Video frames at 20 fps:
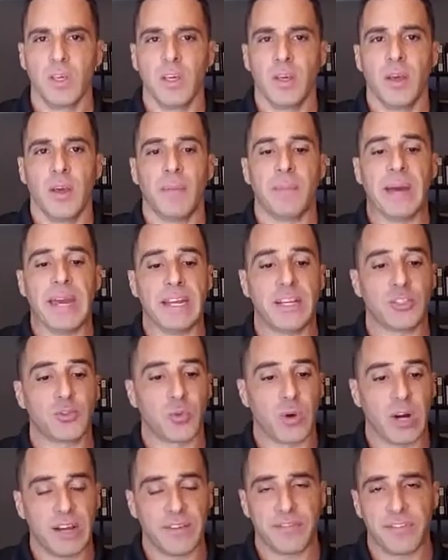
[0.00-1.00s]
managed
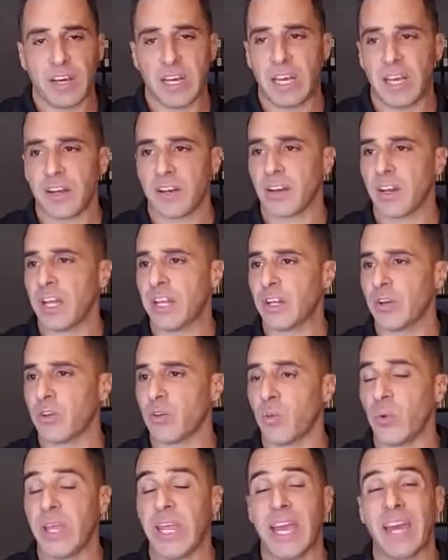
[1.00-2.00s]
Wi-Fi, I know
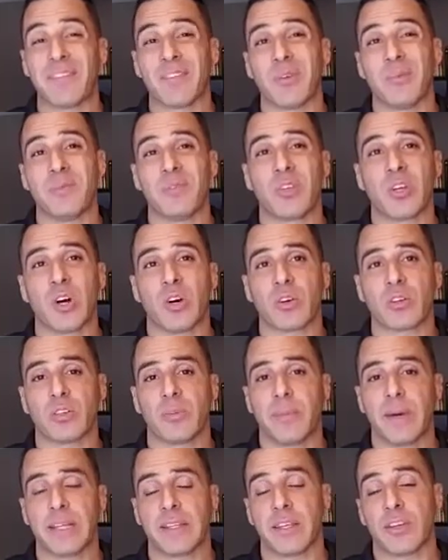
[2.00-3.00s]
that we haven't talked
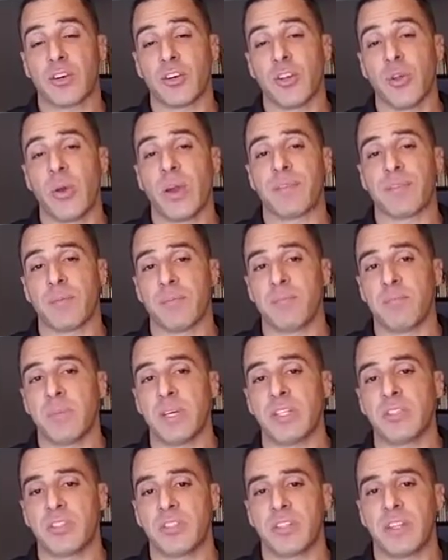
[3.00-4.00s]
about that, or you haven't
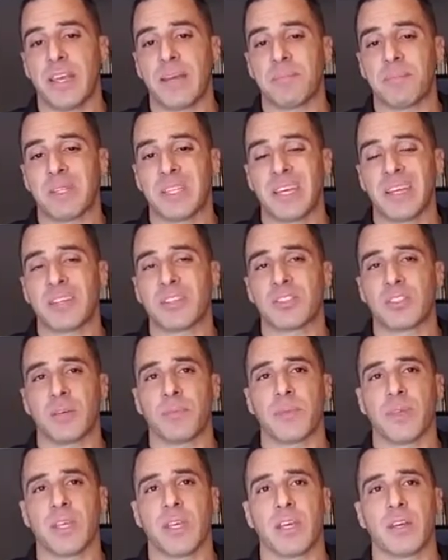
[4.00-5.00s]
mentioned that, but that is
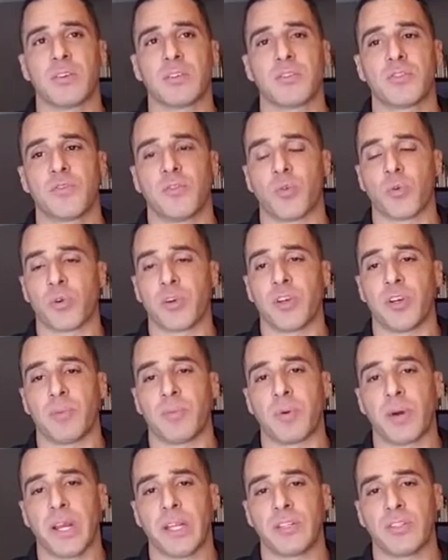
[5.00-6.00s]
something else for your
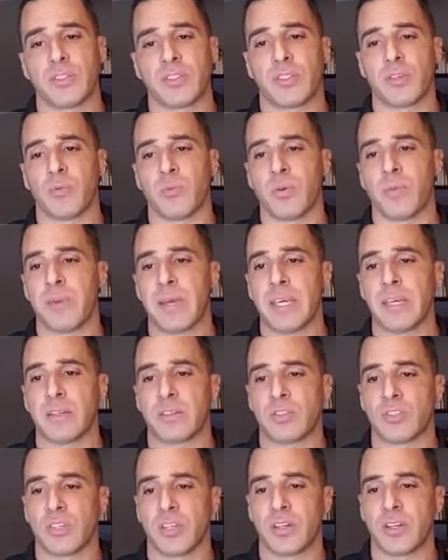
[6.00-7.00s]
branches that we may
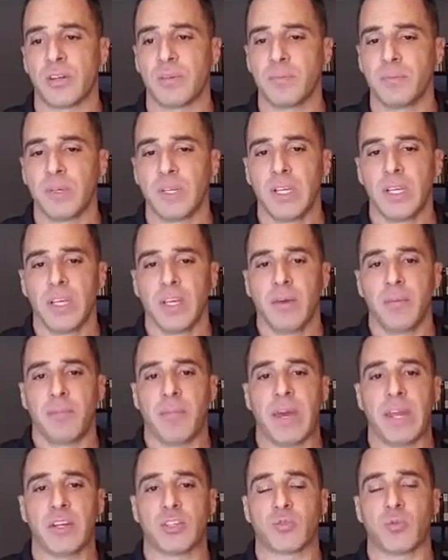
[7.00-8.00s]
consider.
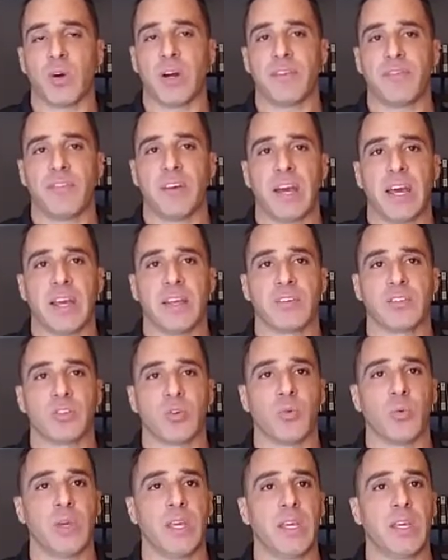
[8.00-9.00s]
Managed Wi-Fi, so
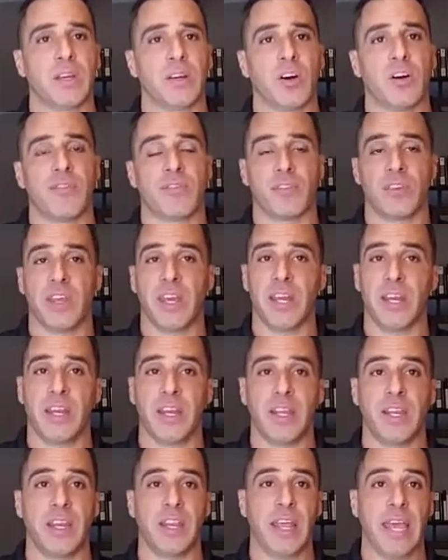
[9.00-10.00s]
we can offer that
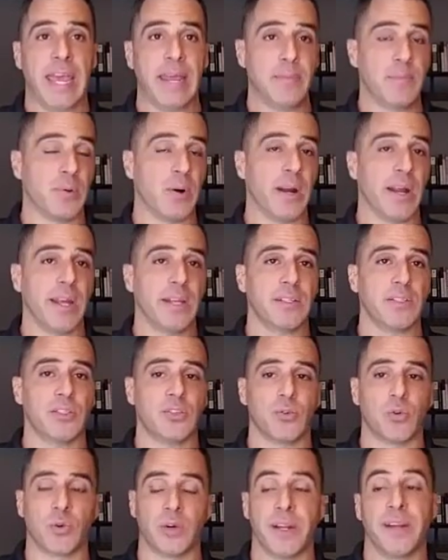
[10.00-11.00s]
in a branch
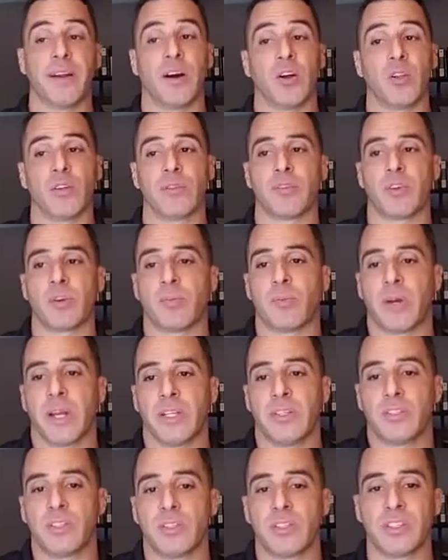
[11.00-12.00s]
or in all of your
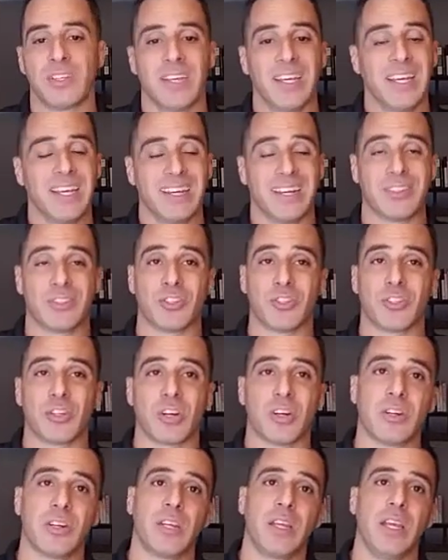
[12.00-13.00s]
branches. That's a
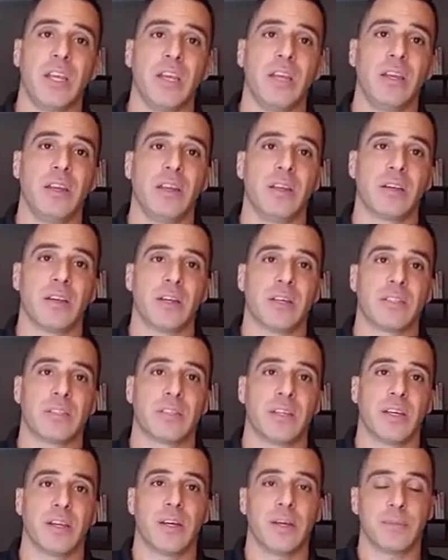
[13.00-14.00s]
turnkey
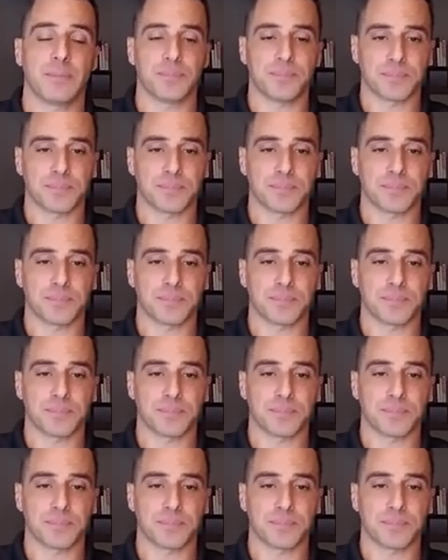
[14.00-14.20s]
setup.